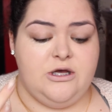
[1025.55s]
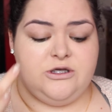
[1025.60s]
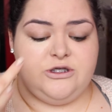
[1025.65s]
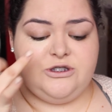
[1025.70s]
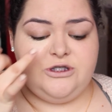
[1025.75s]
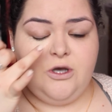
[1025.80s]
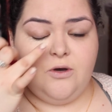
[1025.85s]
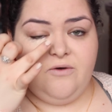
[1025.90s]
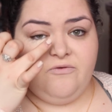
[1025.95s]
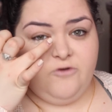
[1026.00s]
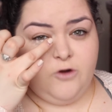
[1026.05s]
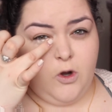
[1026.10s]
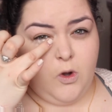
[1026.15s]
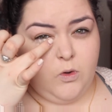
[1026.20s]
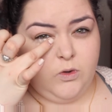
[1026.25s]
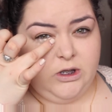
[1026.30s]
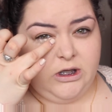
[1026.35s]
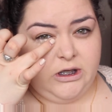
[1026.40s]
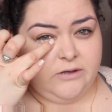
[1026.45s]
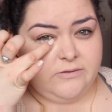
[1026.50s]
So if you're
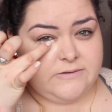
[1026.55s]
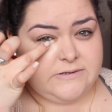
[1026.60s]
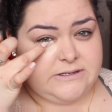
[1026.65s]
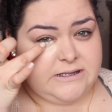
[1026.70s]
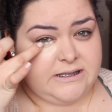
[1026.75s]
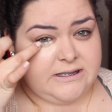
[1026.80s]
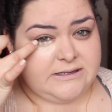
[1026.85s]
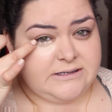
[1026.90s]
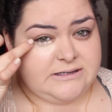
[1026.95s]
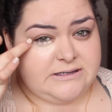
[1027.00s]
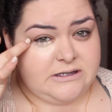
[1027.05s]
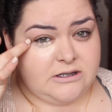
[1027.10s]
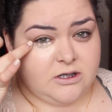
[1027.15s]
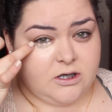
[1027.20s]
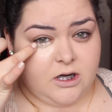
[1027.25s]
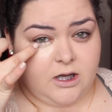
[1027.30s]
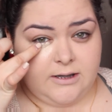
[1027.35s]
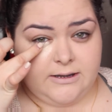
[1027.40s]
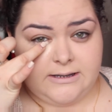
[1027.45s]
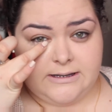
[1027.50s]
only using
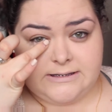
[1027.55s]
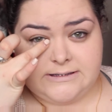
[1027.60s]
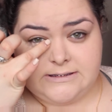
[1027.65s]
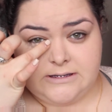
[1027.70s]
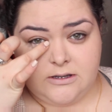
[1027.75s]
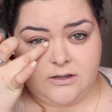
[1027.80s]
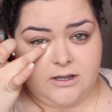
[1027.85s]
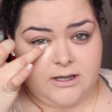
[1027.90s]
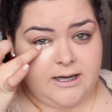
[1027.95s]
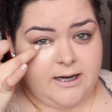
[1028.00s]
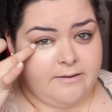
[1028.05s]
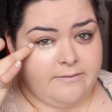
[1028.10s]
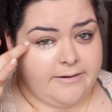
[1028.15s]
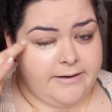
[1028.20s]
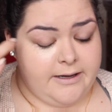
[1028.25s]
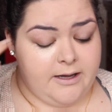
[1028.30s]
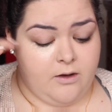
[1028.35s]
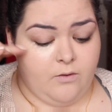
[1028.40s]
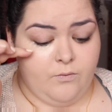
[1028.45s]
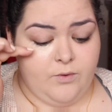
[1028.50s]
concealer on this little
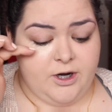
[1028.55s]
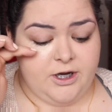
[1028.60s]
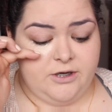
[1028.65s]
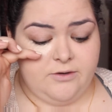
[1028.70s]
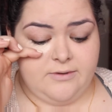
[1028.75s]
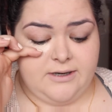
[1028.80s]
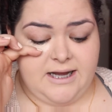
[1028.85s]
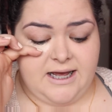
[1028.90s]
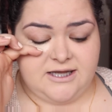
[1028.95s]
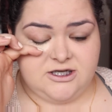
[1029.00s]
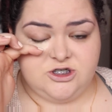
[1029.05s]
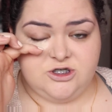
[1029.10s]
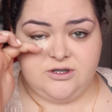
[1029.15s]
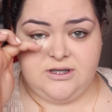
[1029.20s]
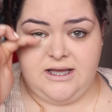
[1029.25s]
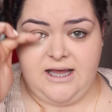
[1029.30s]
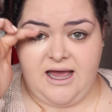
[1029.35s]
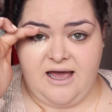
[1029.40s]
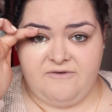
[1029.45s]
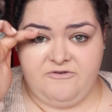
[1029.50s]
area where you
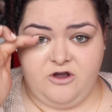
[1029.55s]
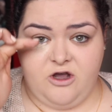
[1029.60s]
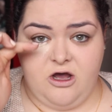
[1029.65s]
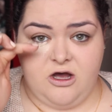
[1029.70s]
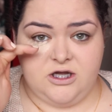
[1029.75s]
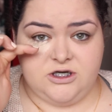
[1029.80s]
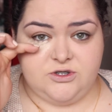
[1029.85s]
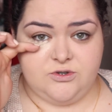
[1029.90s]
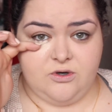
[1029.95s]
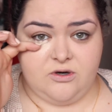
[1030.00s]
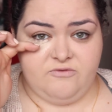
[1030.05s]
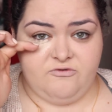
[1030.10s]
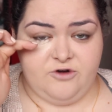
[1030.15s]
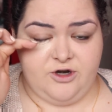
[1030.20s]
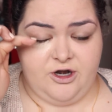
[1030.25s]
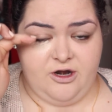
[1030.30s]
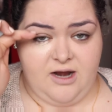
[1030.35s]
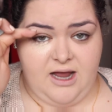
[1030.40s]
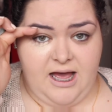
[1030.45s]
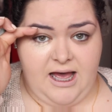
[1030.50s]
naturally have a contour
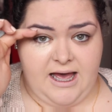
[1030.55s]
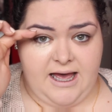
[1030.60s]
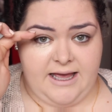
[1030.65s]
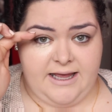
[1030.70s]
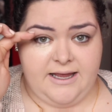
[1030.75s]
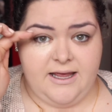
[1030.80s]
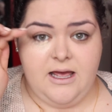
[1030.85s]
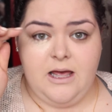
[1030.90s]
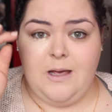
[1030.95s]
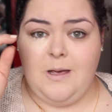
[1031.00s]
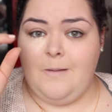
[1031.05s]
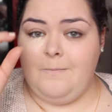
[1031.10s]
for your eye,